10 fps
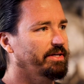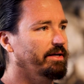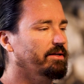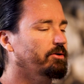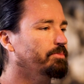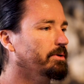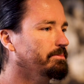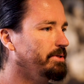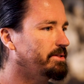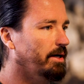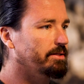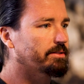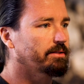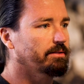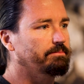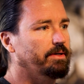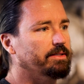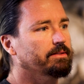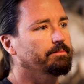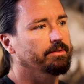can't help but be touched by
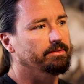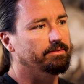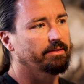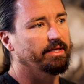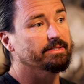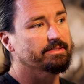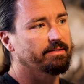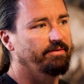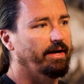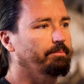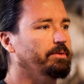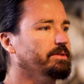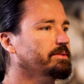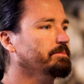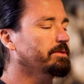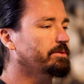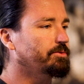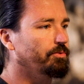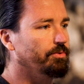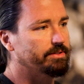some of the things that have happened and some of the
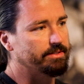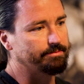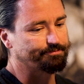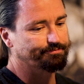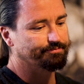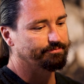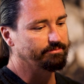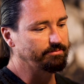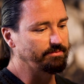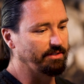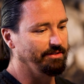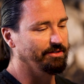stories, and, you